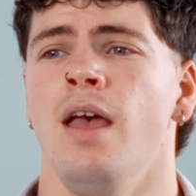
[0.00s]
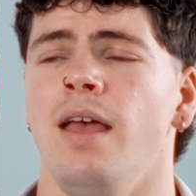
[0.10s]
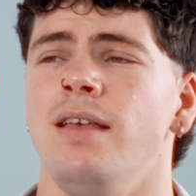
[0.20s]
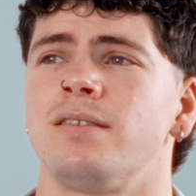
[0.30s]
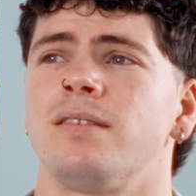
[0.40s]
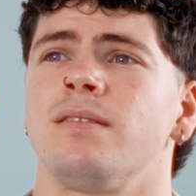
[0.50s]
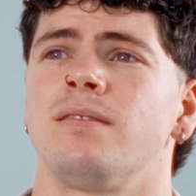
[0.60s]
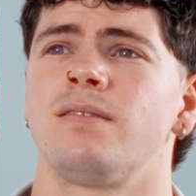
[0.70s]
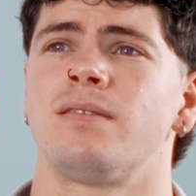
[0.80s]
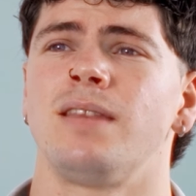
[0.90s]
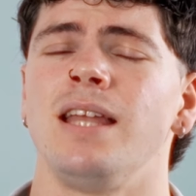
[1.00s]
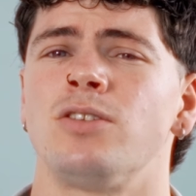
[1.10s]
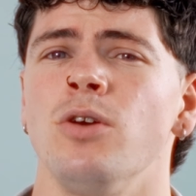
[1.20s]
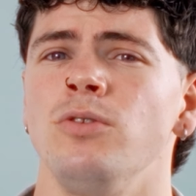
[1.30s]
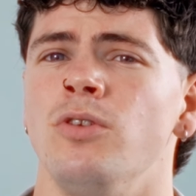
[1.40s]
is they
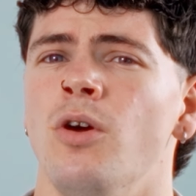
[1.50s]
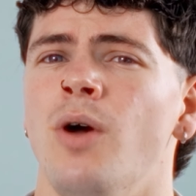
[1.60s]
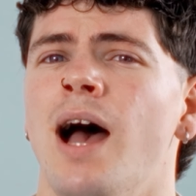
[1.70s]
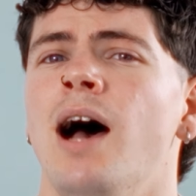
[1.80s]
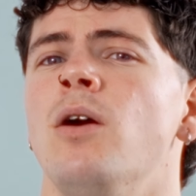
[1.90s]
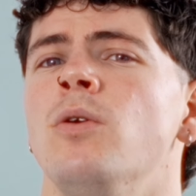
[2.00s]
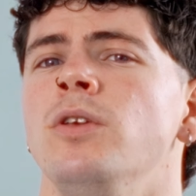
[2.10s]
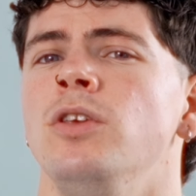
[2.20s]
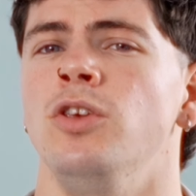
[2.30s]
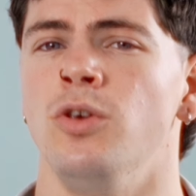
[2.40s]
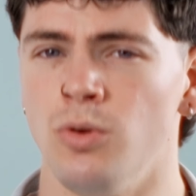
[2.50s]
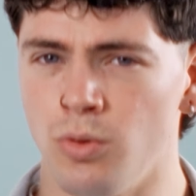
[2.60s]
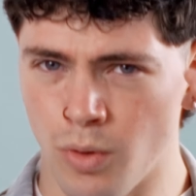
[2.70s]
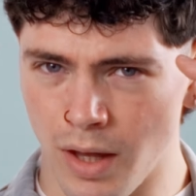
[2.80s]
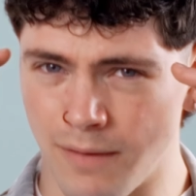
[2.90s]
don't know how
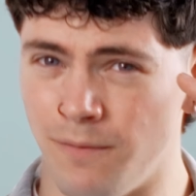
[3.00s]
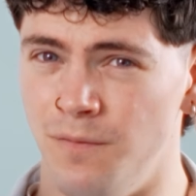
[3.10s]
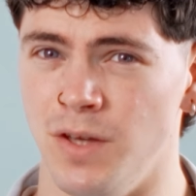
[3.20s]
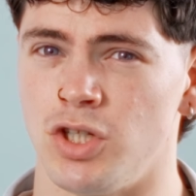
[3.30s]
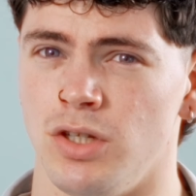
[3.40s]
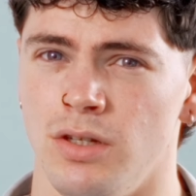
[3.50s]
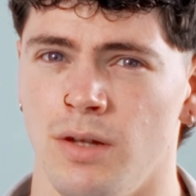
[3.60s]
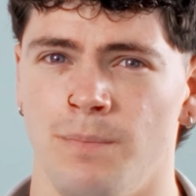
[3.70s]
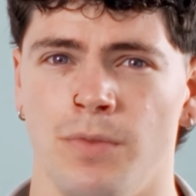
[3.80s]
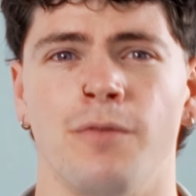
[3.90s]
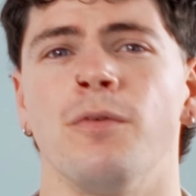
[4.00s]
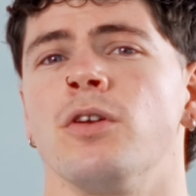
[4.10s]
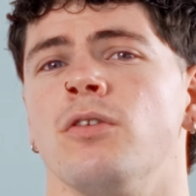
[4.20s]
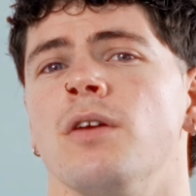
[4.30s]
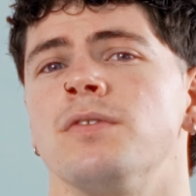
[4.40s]
you envisioned the
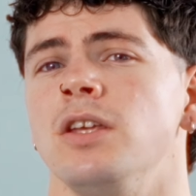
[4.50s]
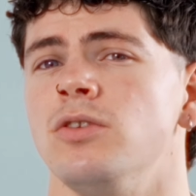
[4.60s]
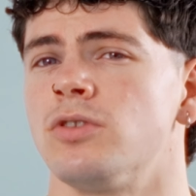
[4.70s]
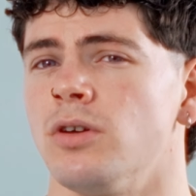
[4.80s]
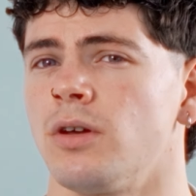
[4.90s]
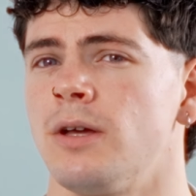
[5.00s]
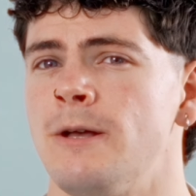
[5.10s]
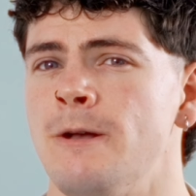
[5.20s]
photographs that you took.